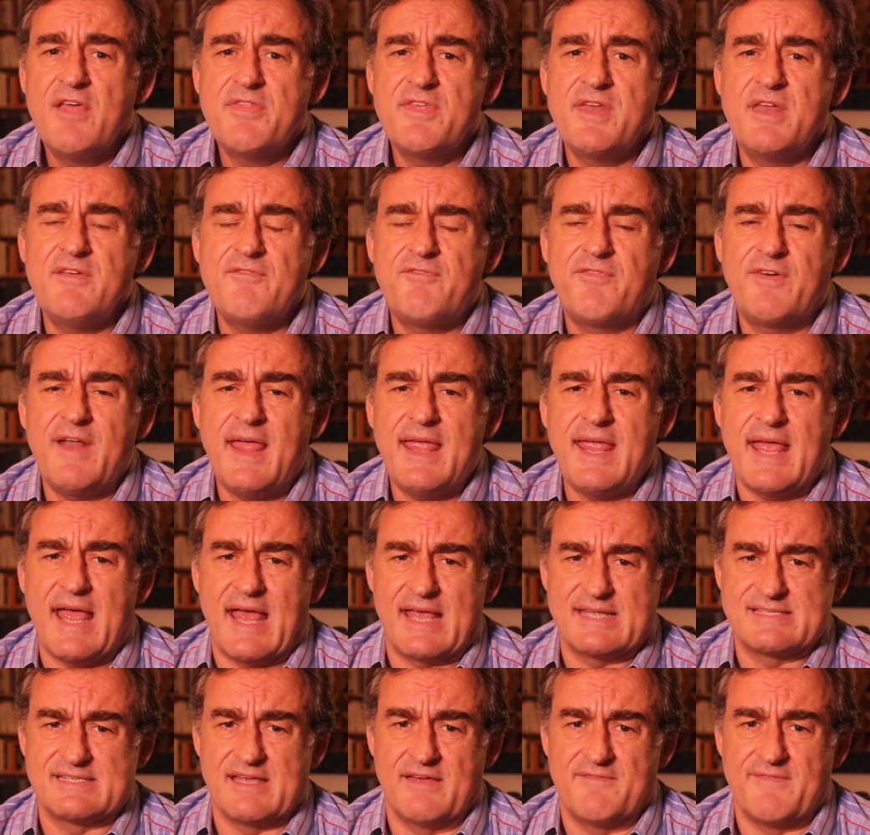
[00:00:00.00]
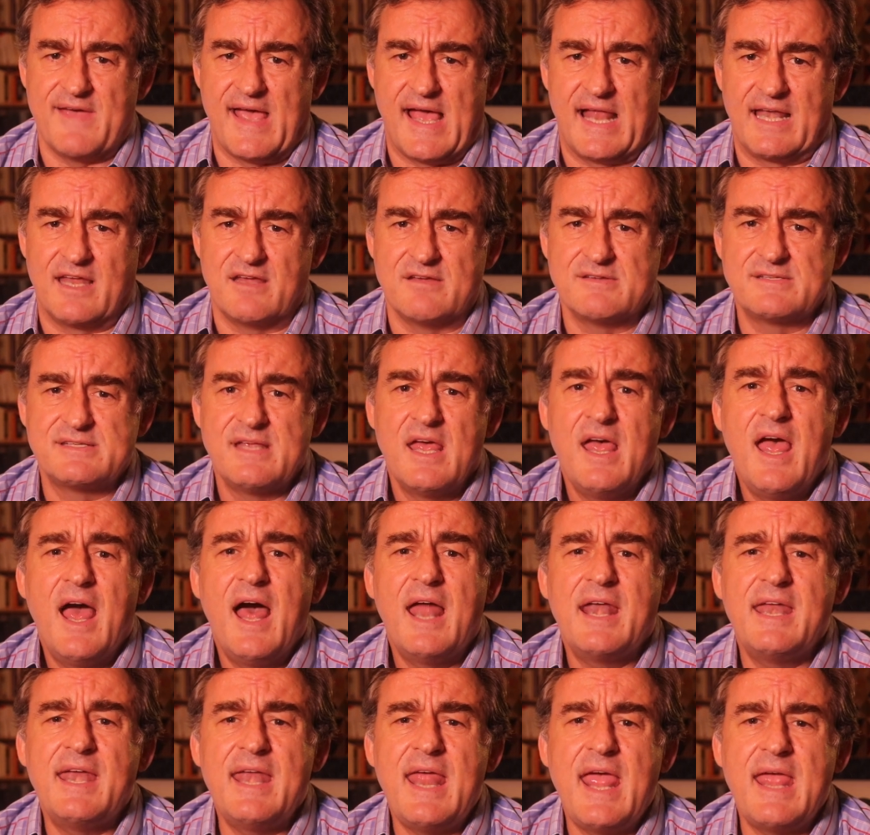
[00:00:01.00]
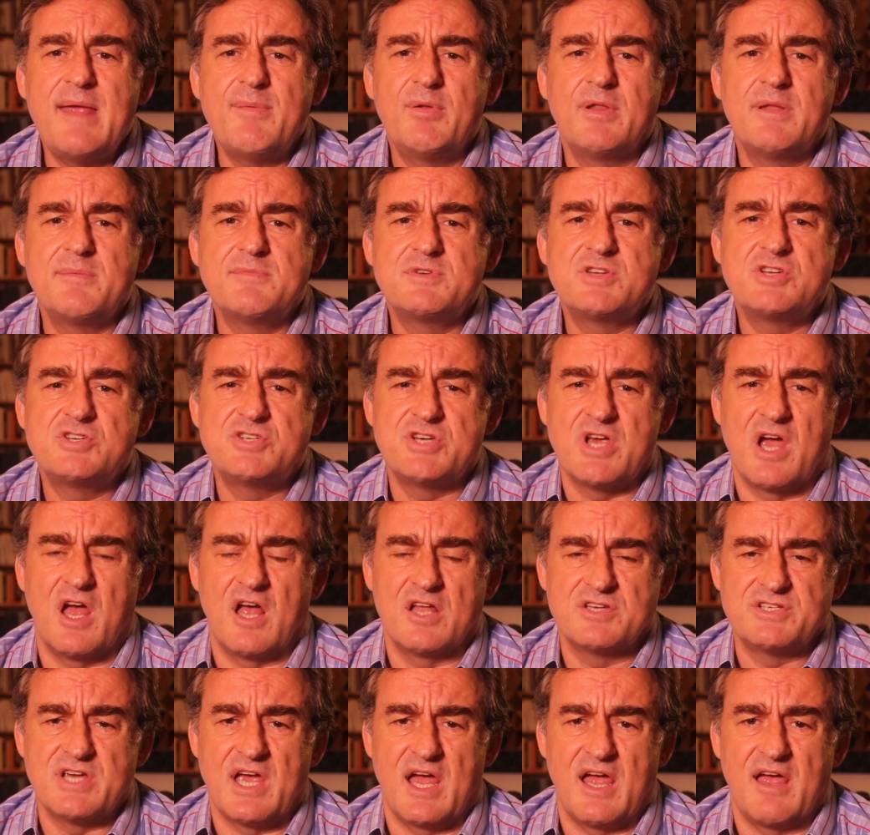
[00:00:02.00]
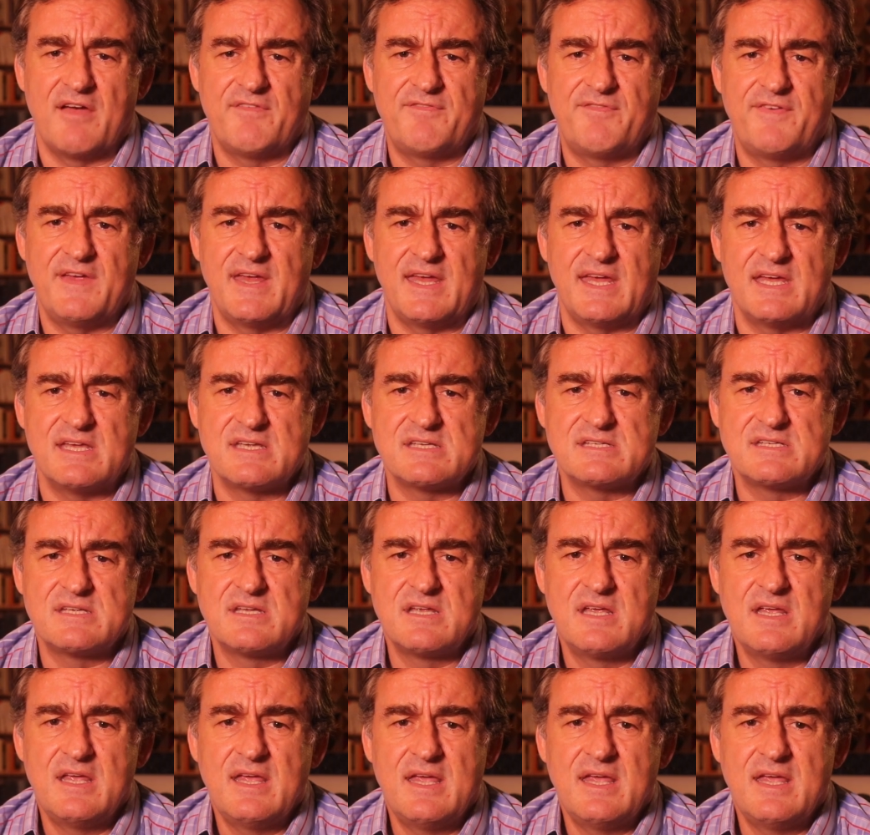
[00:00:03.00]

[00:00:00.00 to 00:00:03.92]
that inflate asset values and enable them to charge higher fees.